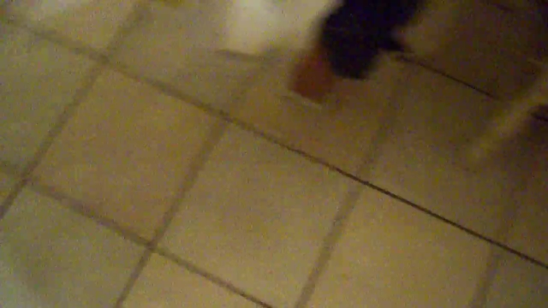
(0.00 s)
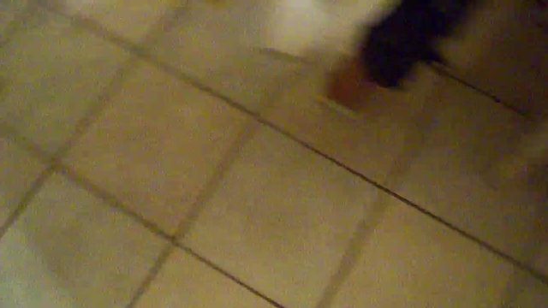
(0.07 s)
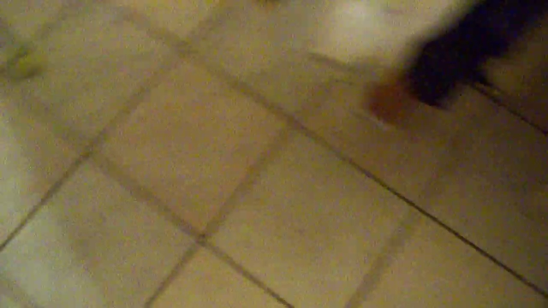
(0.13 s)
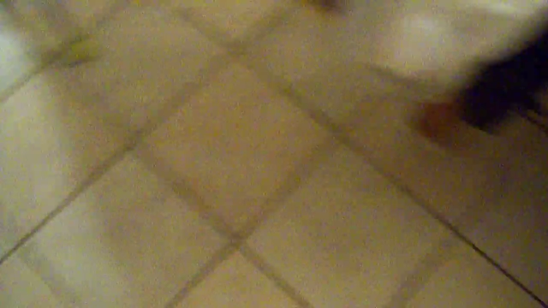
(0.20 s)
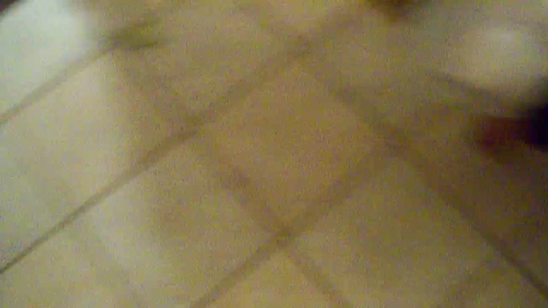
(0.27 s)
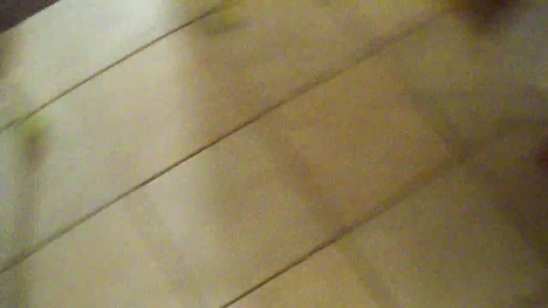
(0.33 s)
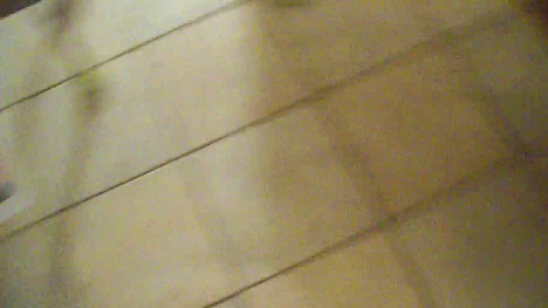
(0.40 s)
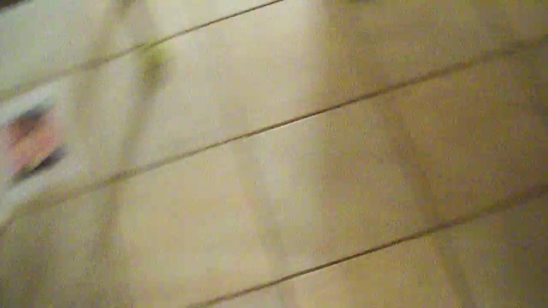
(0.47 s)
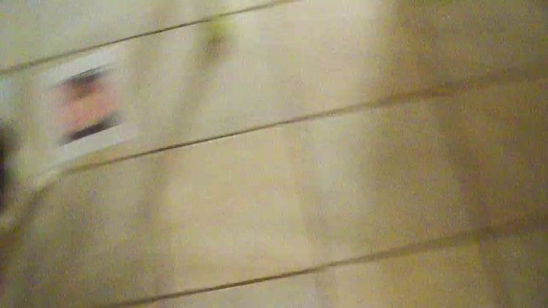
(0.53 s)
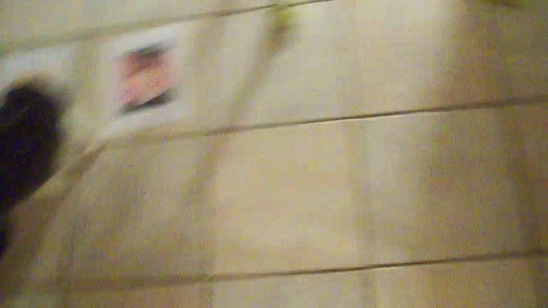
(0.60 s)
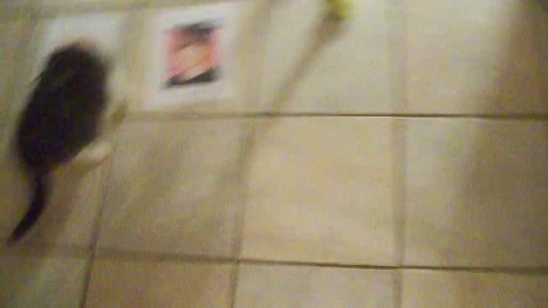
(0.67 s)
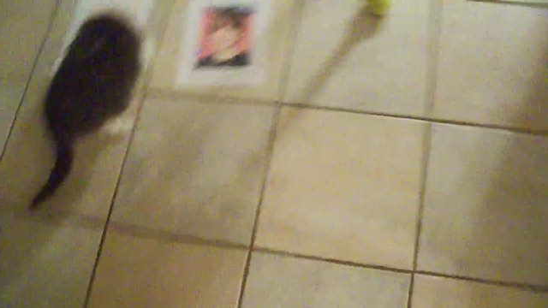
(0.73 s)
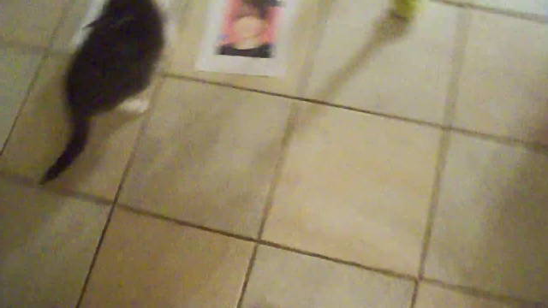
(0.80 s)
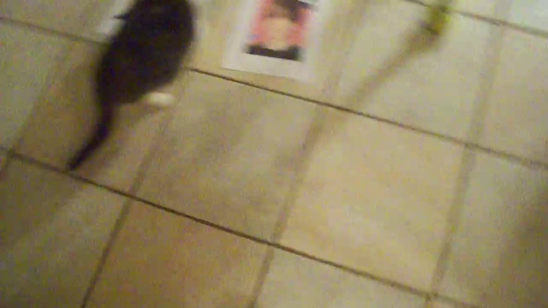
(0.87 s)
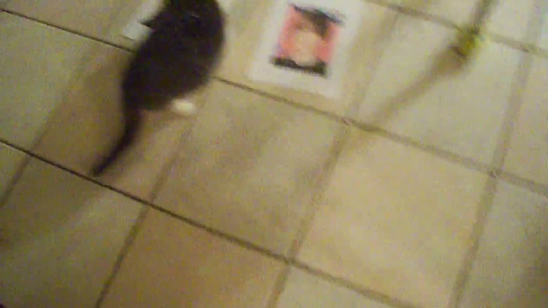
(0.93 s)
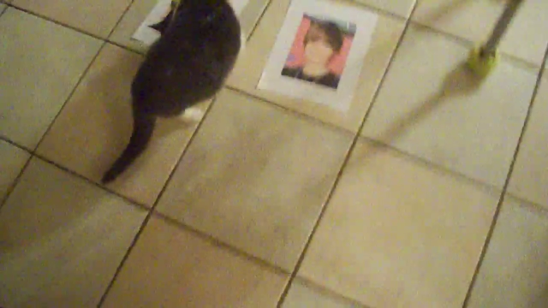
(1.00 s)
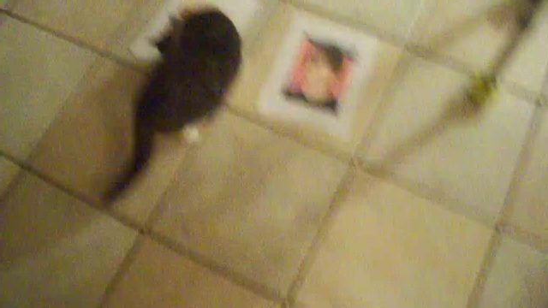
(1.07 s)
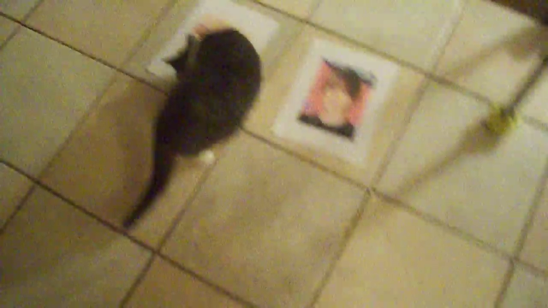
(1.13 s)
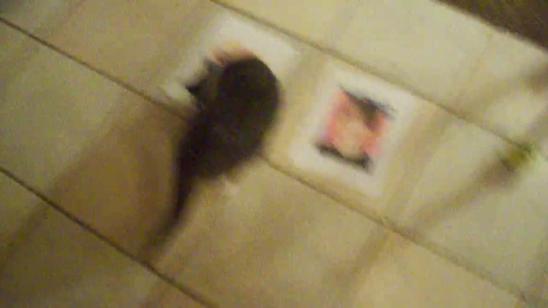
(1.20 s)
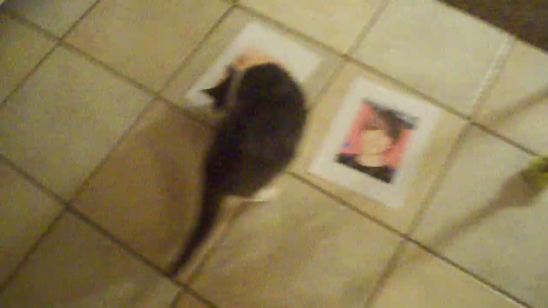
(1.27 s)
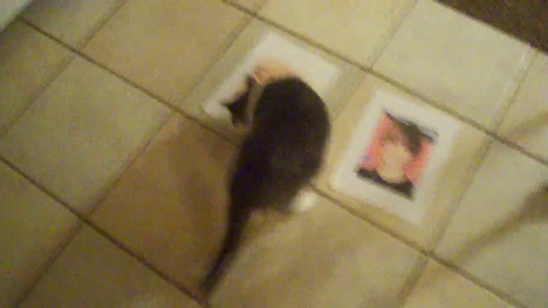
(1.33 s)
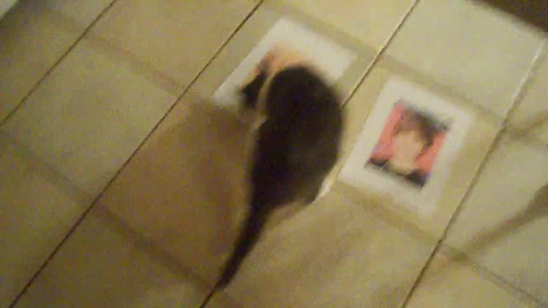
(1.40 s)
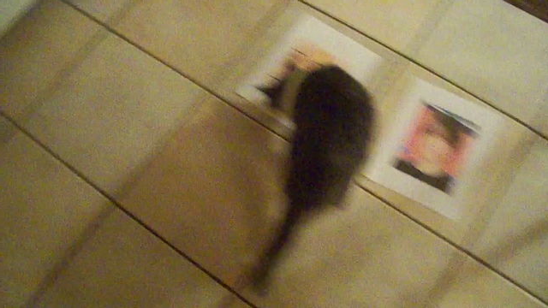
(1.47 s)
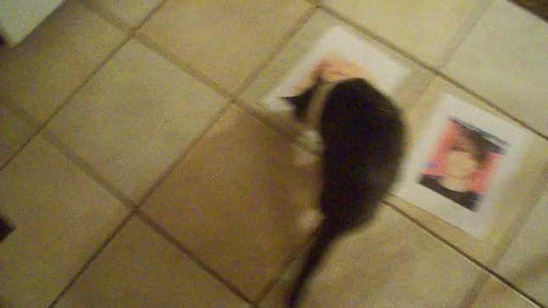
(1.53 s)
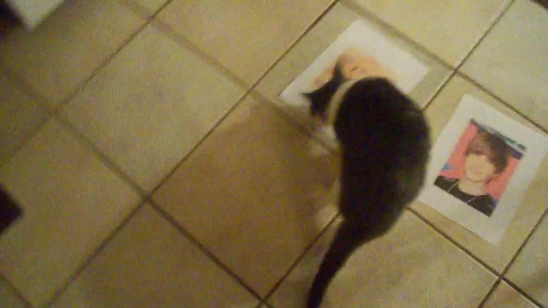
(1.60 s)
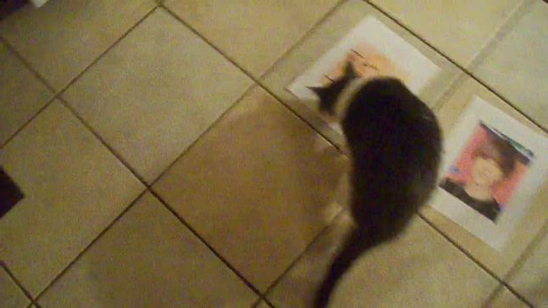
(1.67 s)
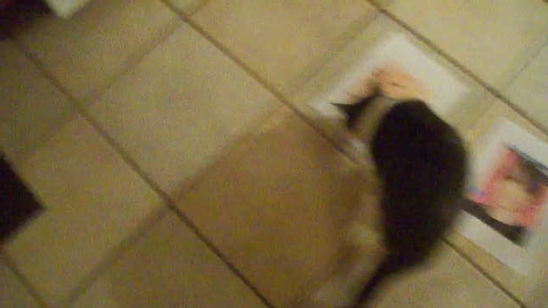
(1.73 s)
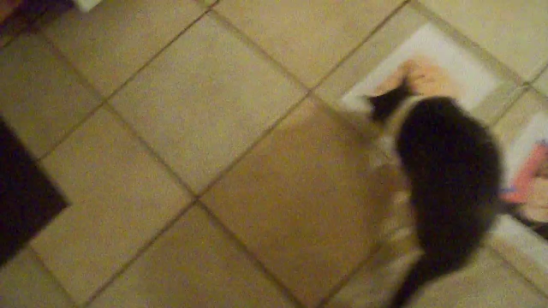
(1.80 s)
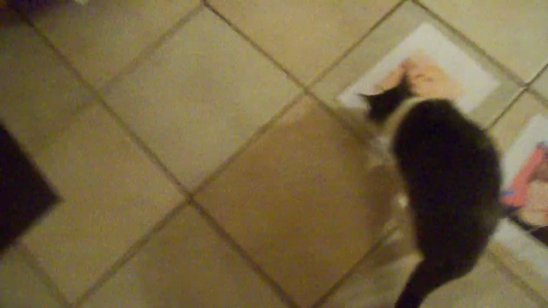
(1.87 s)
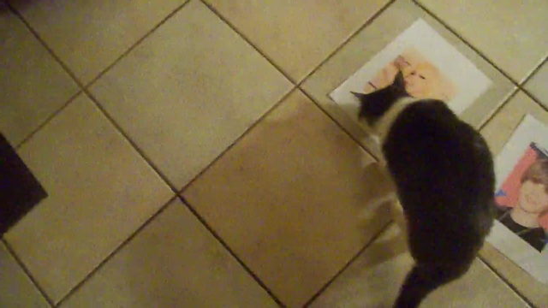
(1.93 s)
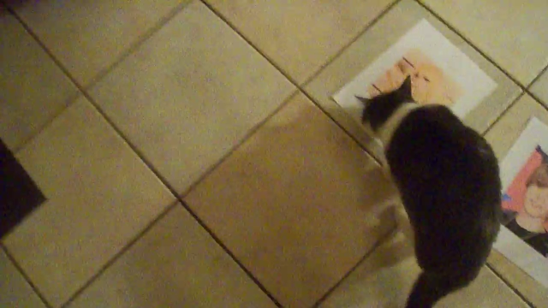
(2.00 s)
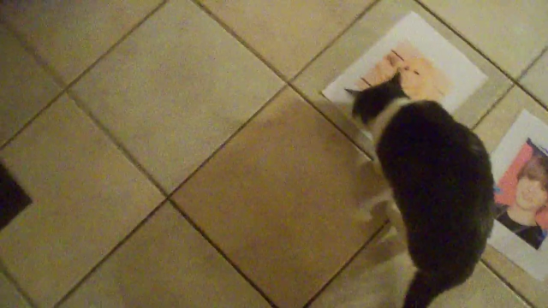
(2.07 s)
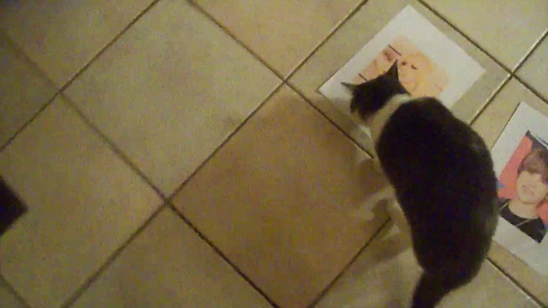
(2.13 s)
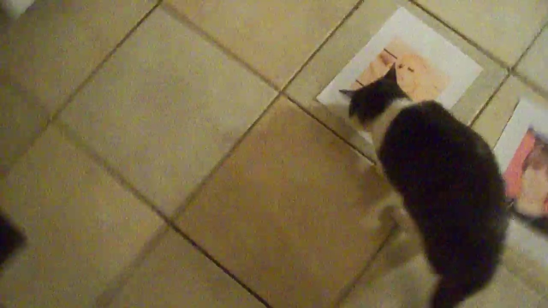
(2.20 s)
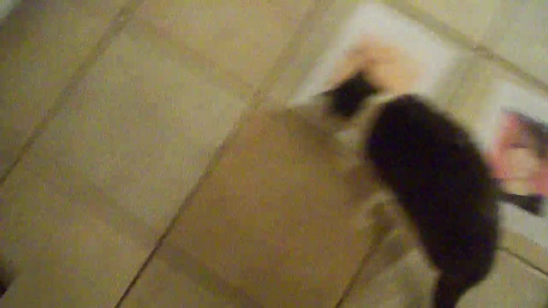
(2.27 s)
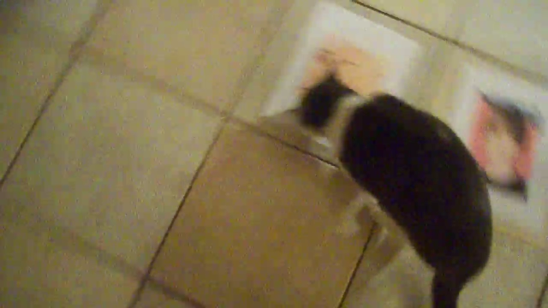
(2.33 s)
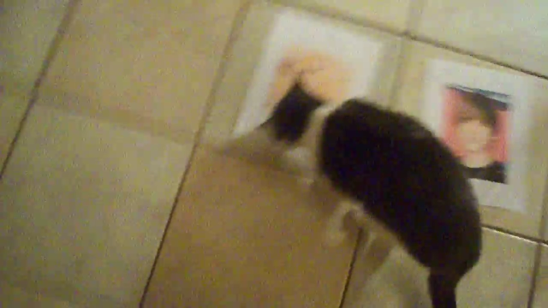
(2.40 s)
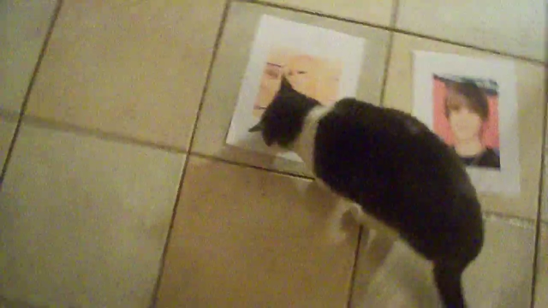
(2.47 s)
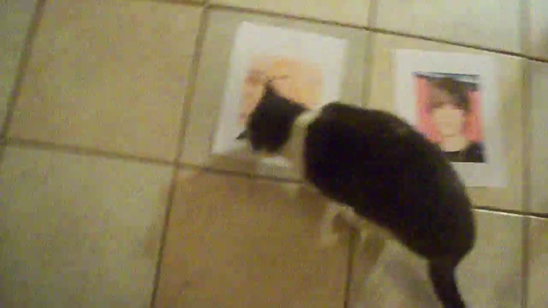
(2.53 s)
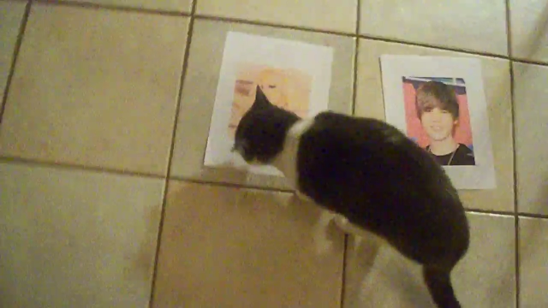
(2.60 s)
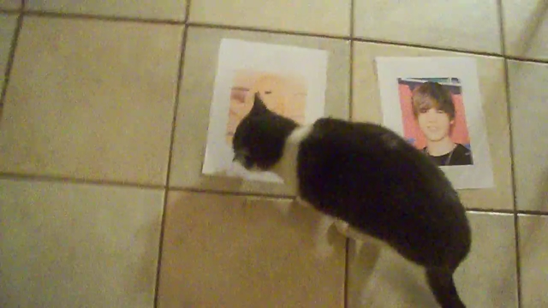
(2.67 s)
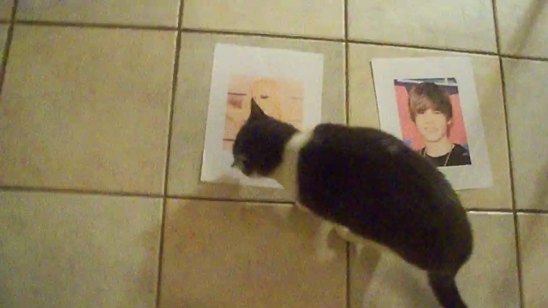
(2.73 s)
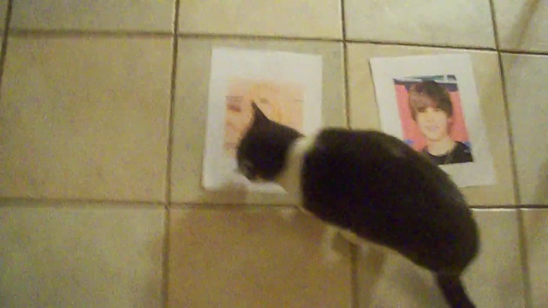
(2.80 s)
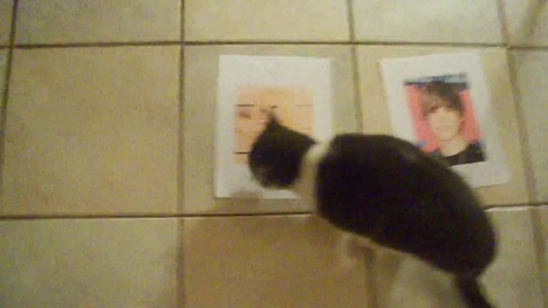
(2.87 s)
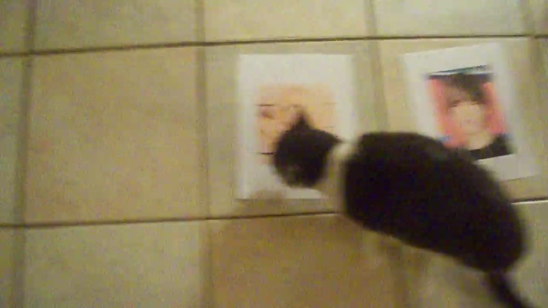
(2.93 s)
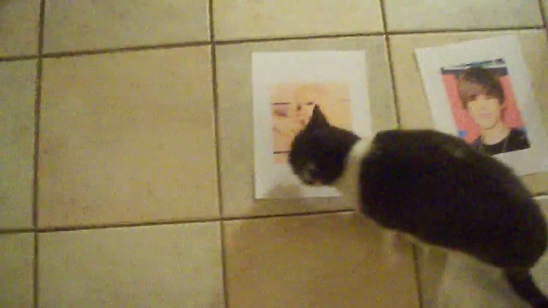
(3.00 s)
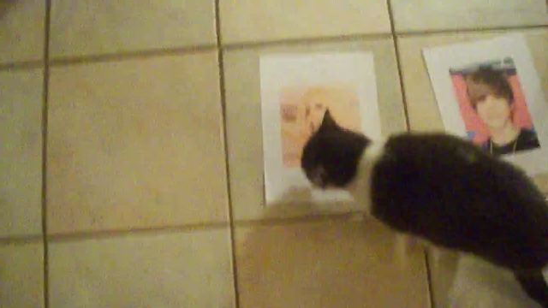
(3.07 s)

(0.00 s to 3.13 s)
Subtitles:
[unreadable: no face in view]